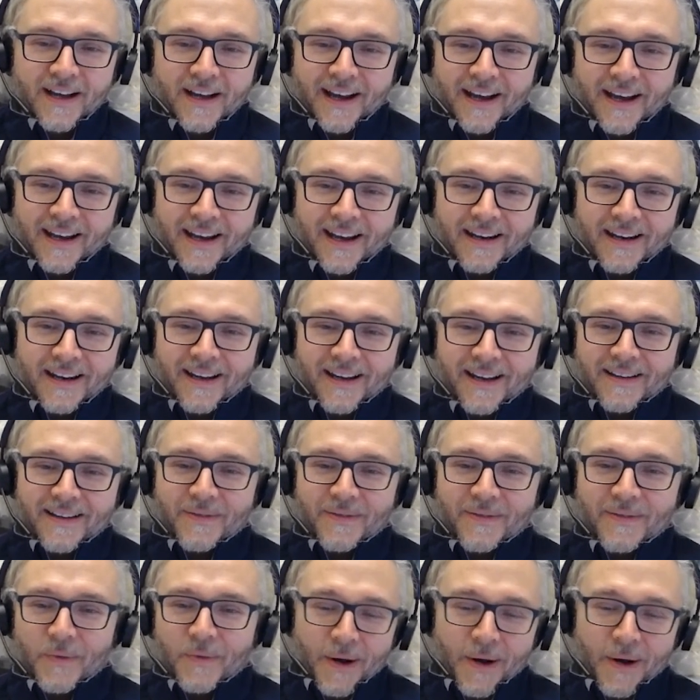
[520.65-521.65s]
And
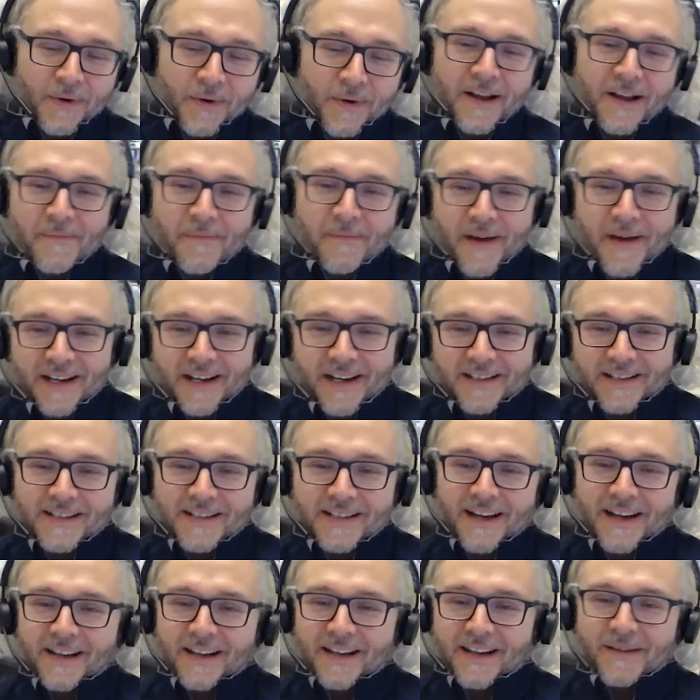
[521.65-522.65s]
I want to come back to
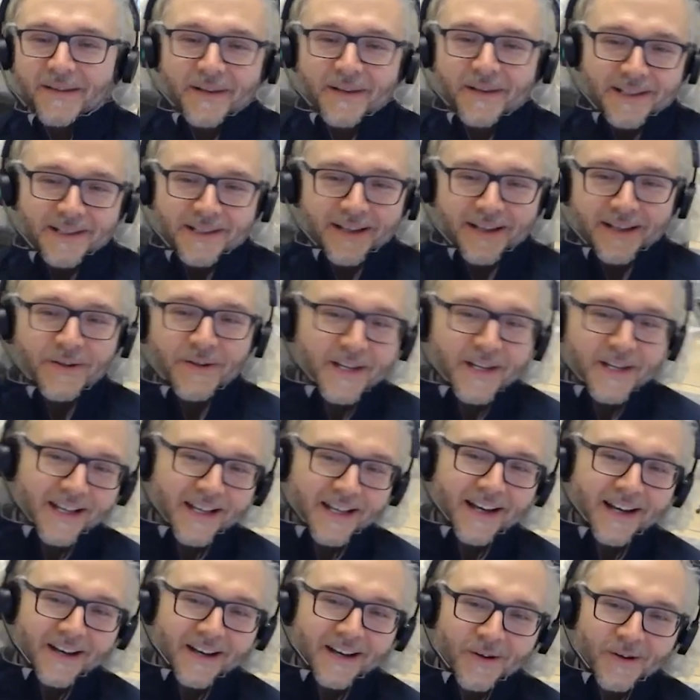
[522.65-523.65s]
Salih because I know he's
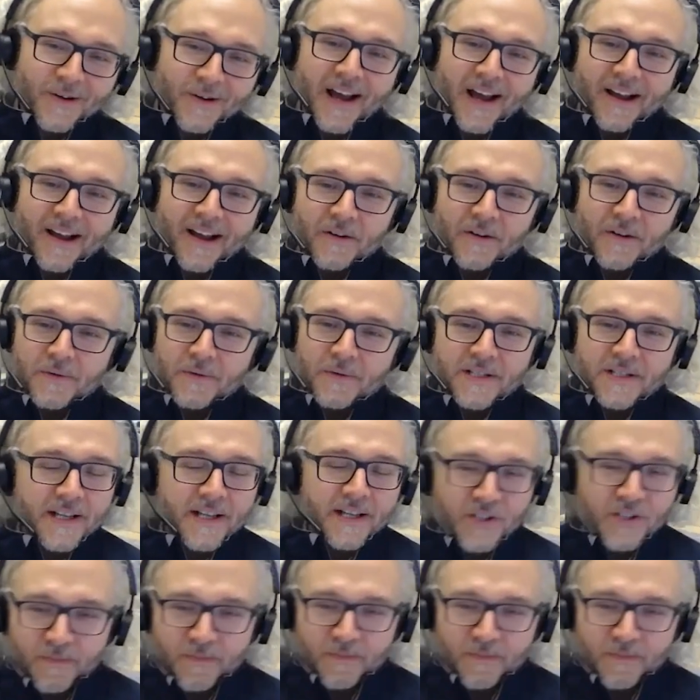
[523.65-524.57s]
got a note out on a recession.